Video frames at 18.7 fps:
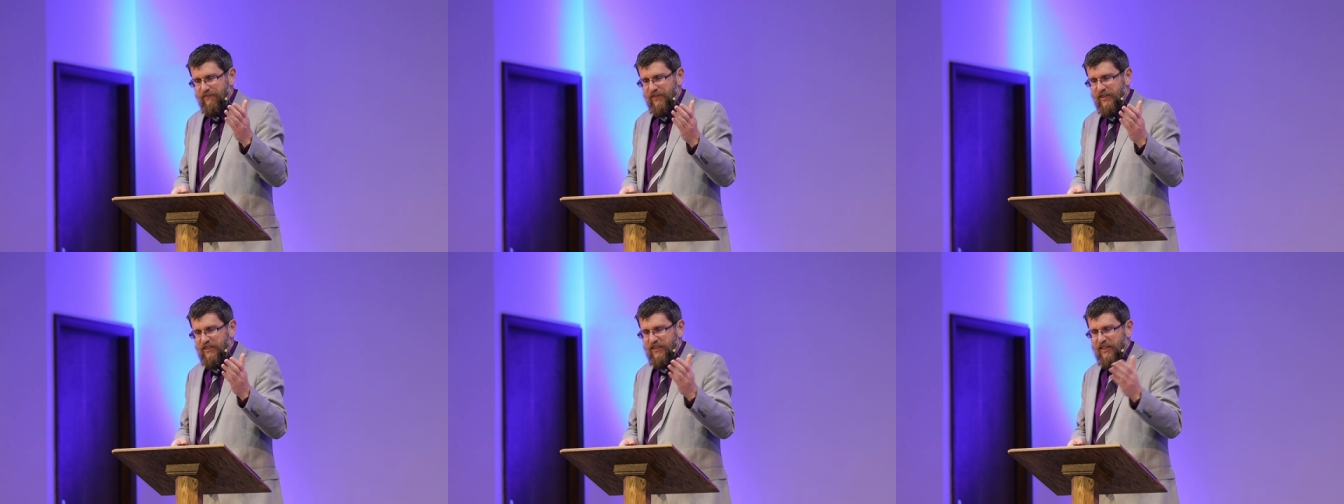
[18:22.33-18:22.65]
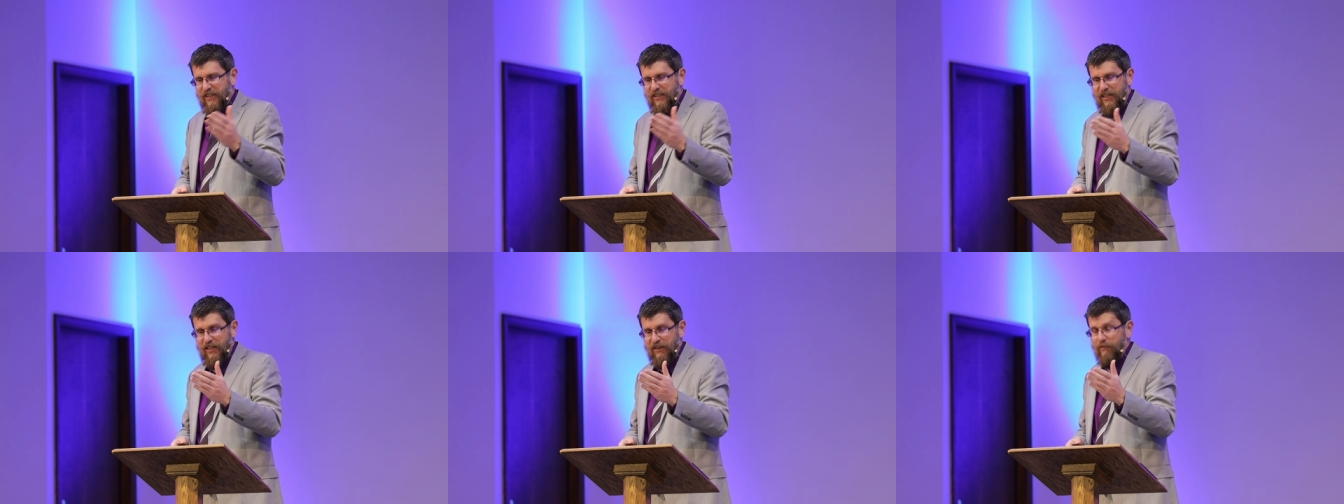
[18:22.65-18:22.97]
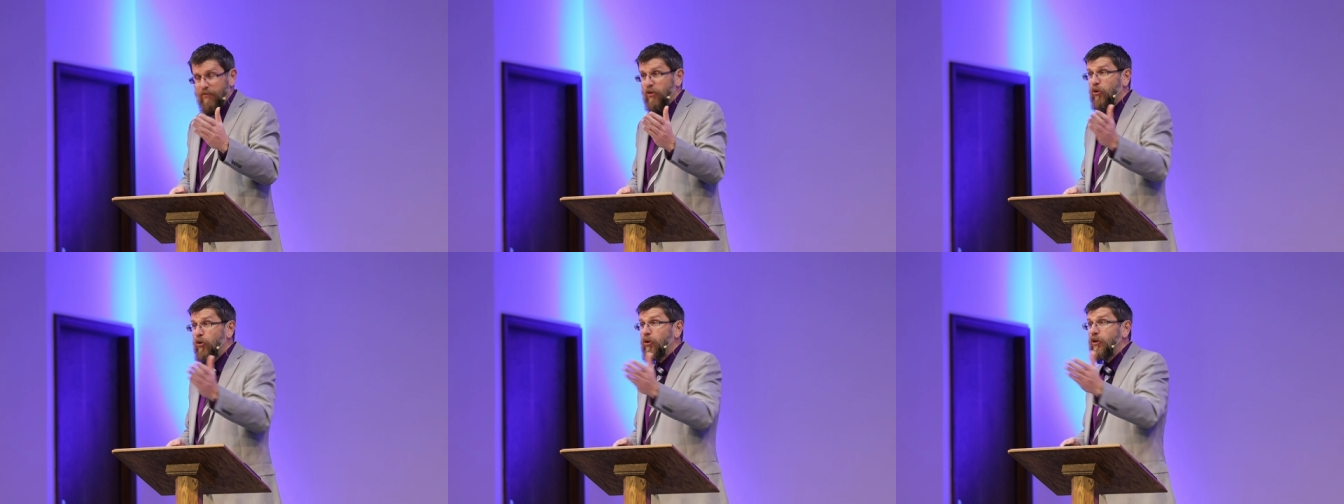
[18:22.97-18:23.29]
They said to
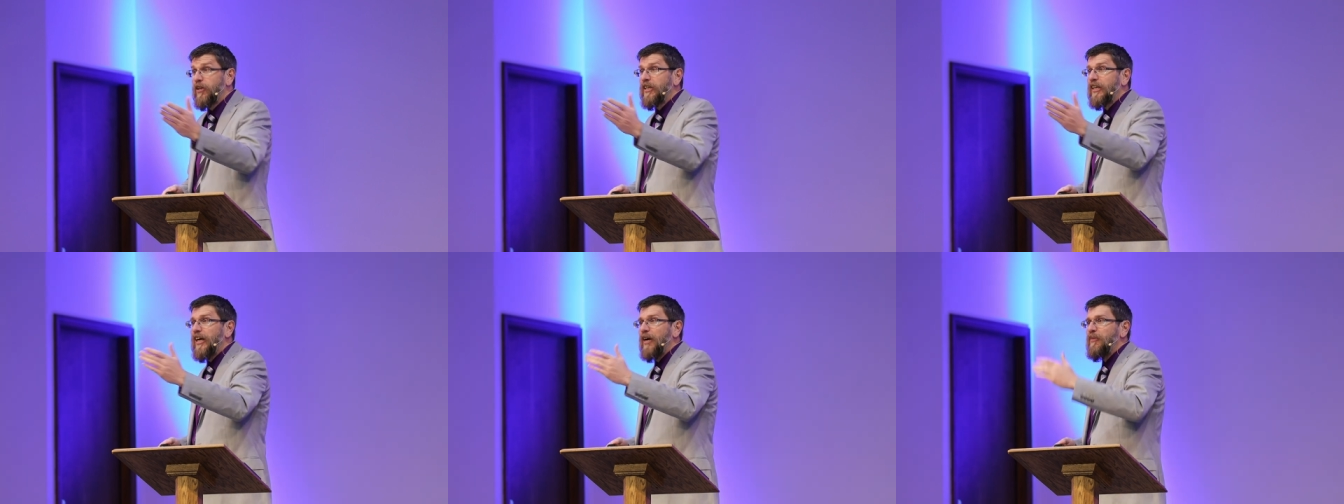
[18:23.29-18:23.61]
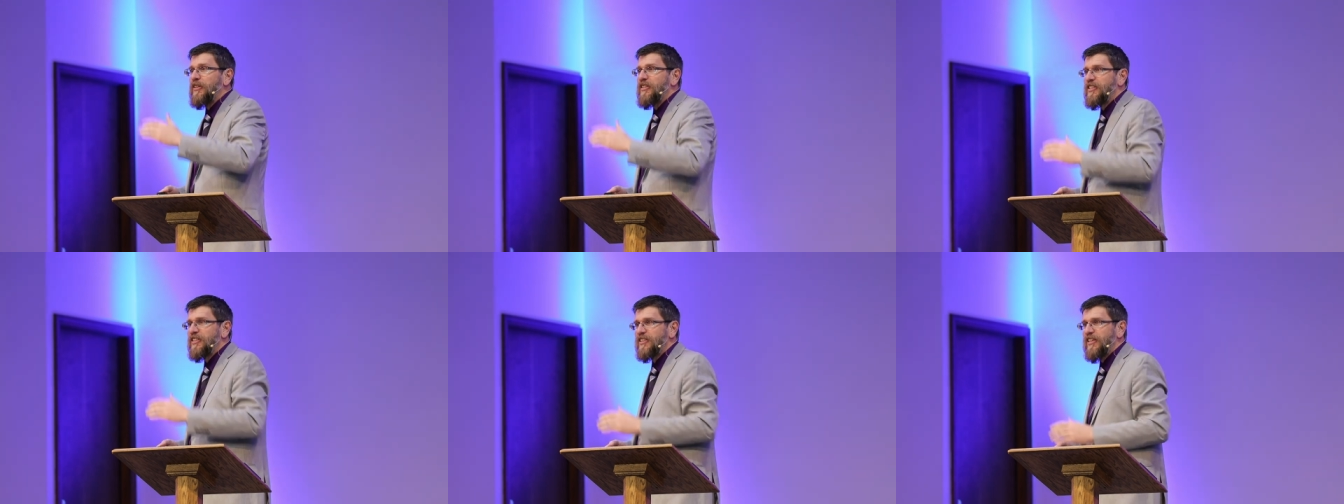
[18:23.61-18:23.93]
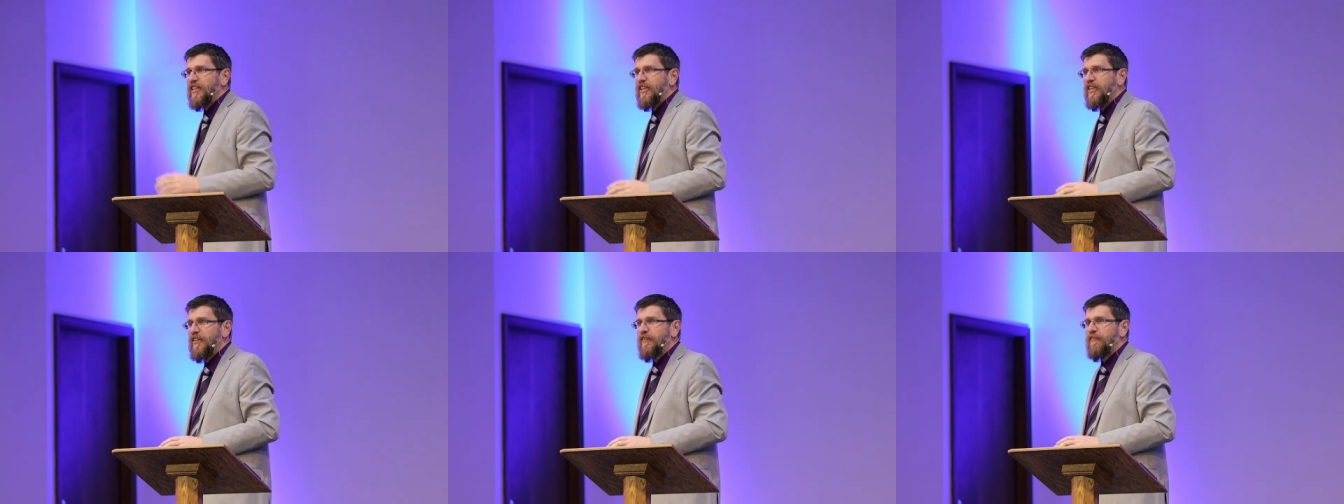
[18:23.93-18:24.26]
him, Lord, come and
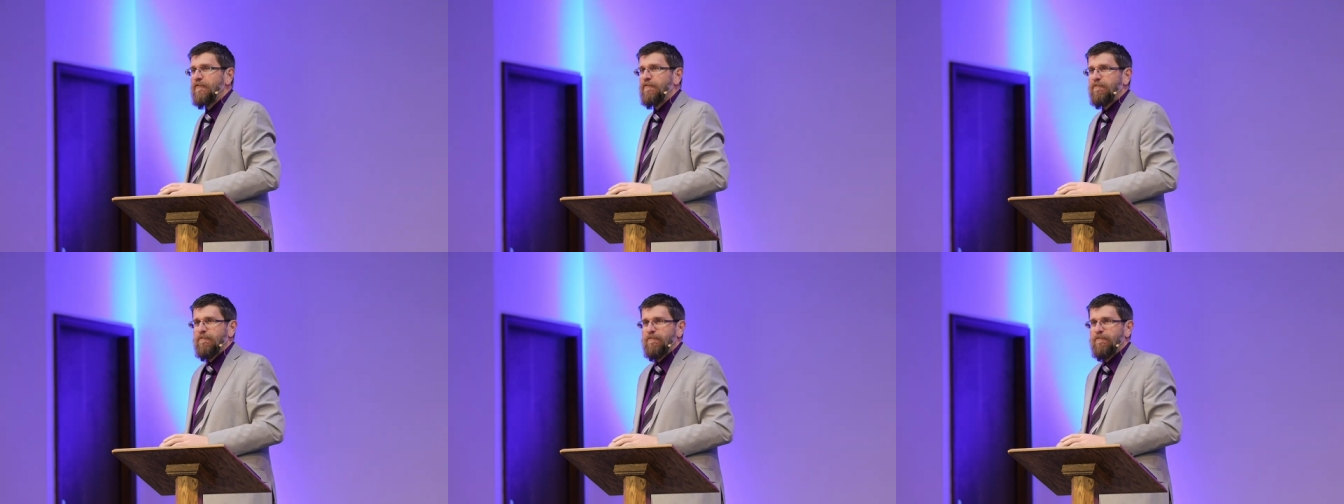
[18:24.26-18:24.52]
see.